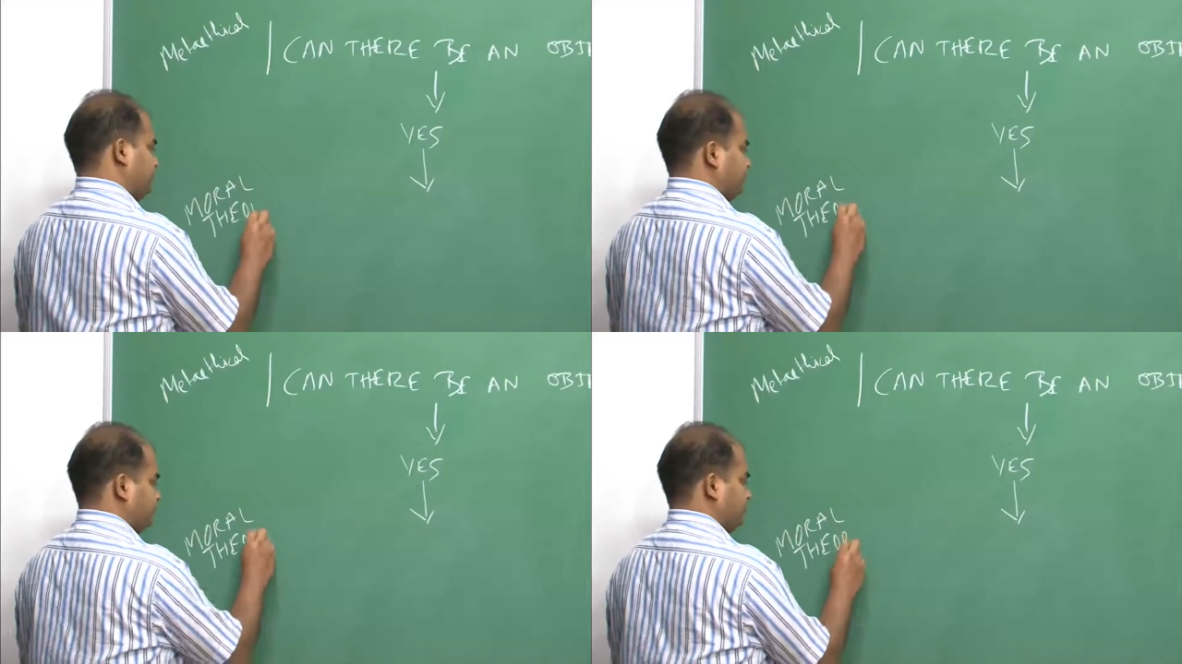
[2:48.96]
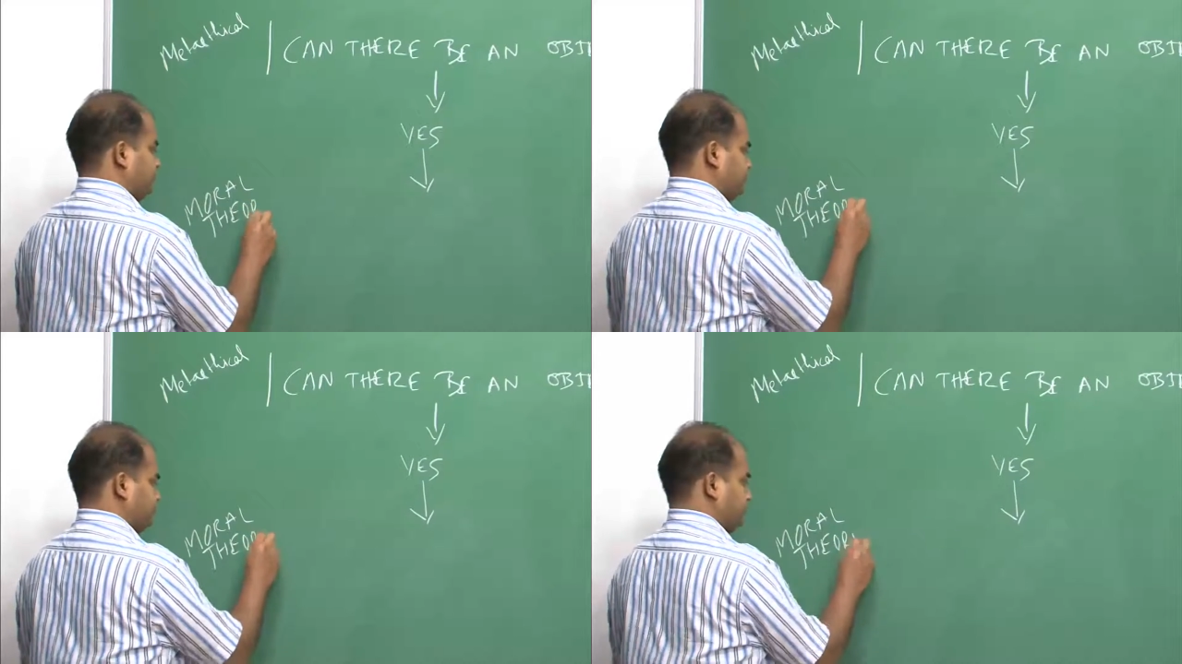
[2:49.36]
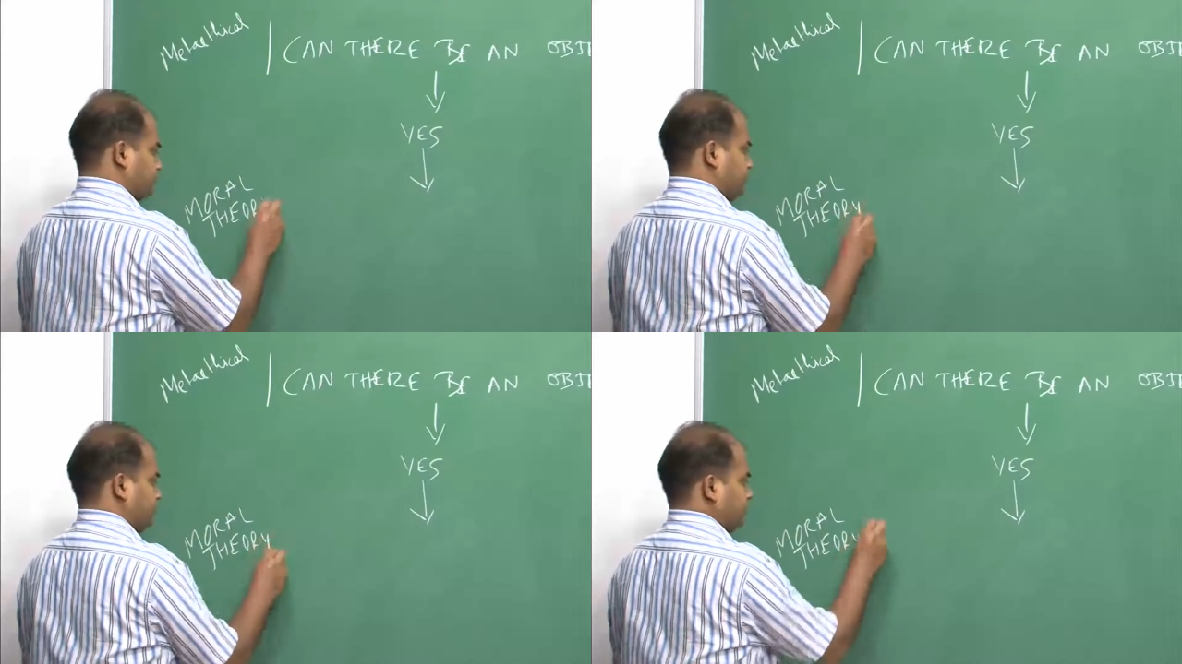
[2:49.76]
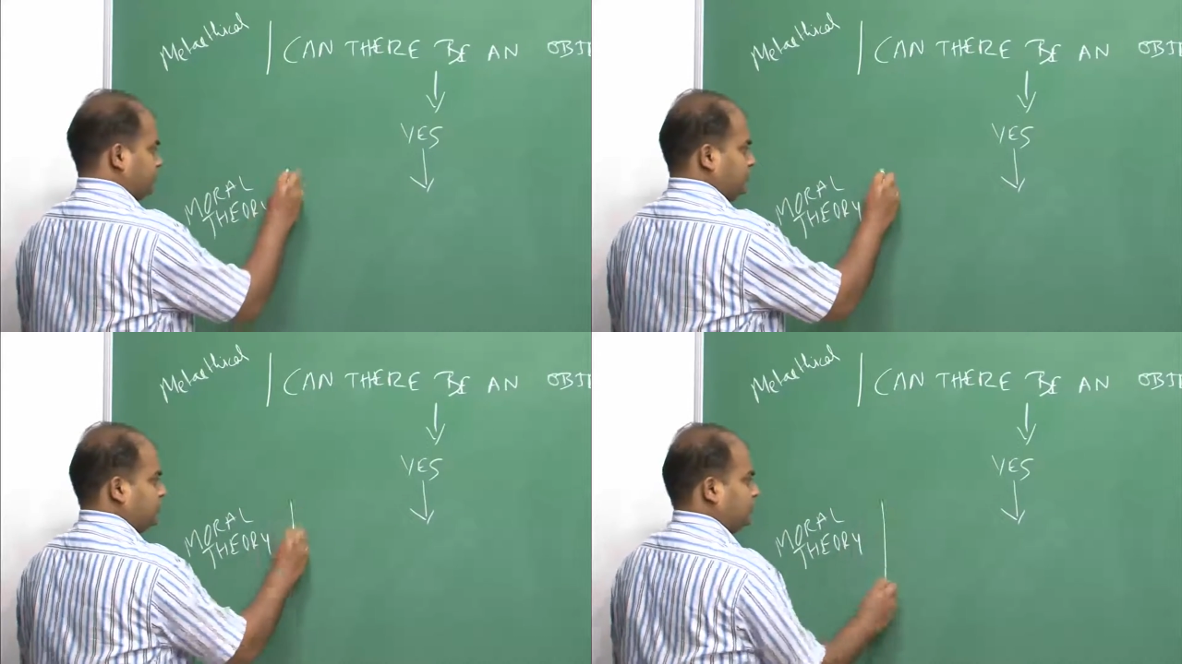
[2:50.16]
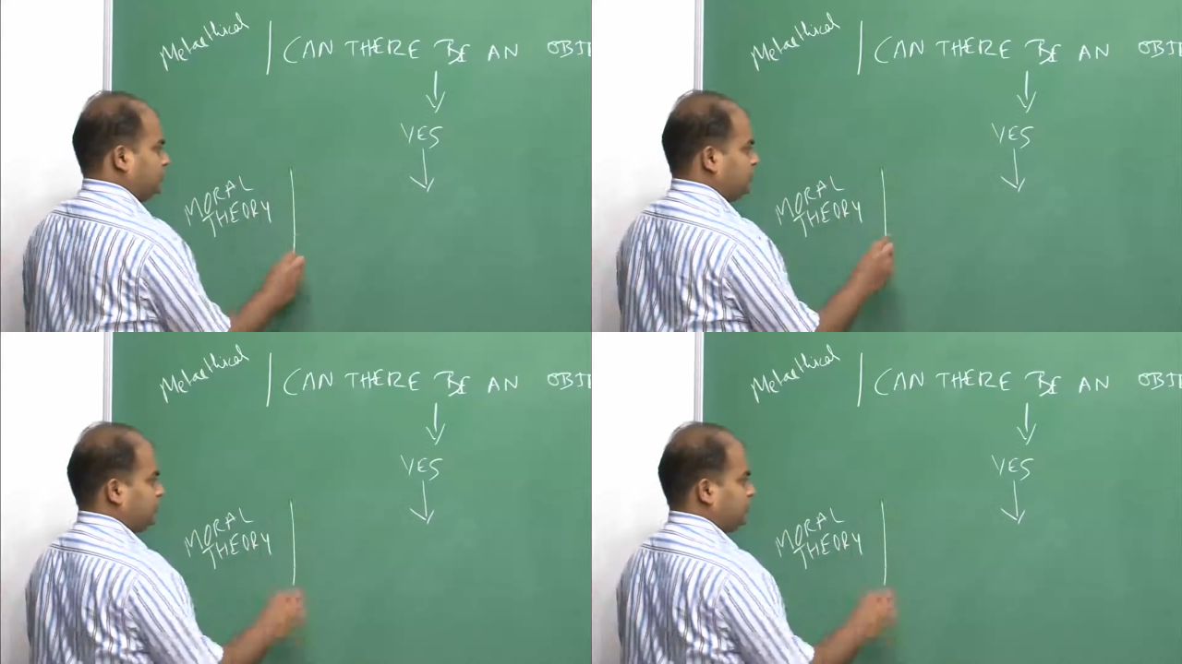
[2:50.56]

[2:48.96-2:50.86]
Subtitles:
Nothing is said.